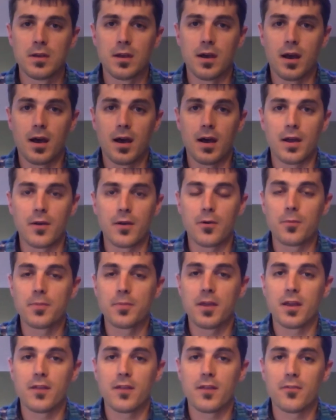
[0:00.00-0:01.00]
I hope
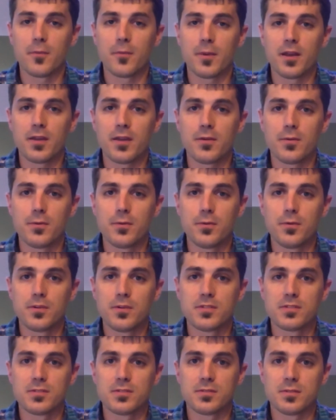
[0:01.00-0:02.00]
that everybody who
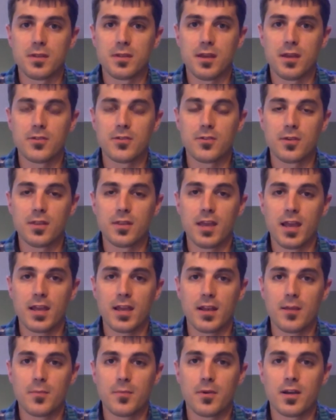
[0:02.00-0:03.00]
is entering the
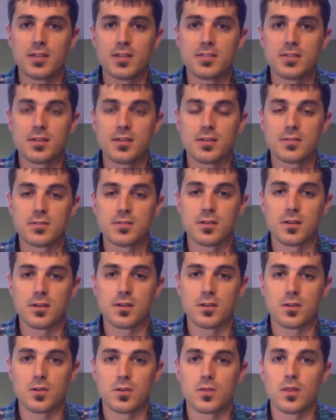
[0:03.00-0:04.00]
Hackaday Prize has
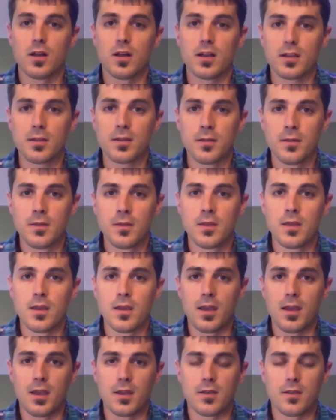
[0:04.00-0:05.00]
good luck,
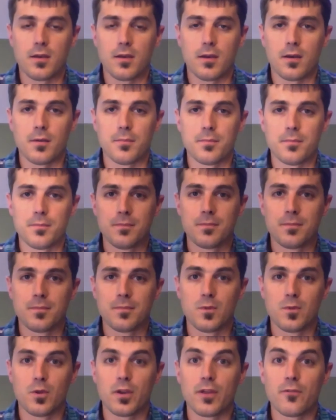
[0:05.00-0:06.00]
and
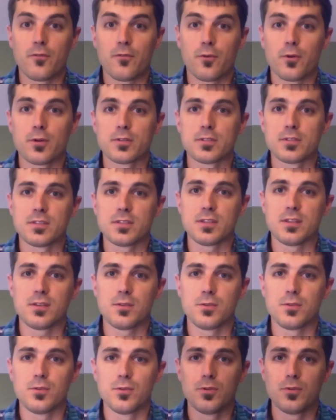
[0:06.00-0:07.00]
looking forward to see
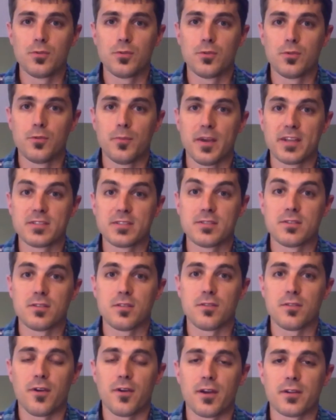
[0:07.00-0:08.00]
who makes it to the
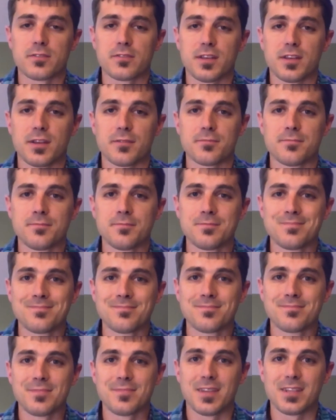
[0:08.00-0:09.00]
final 10.
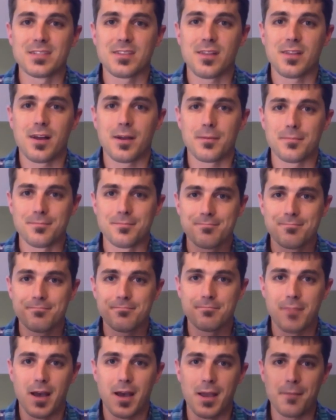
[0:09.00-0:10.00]
Thanks a lot.
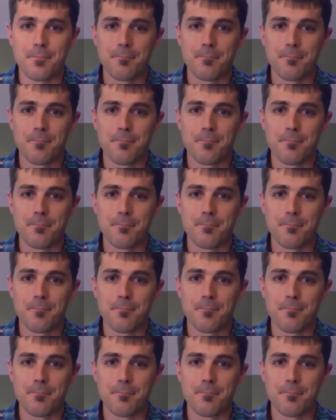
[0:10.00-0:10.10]
Bye.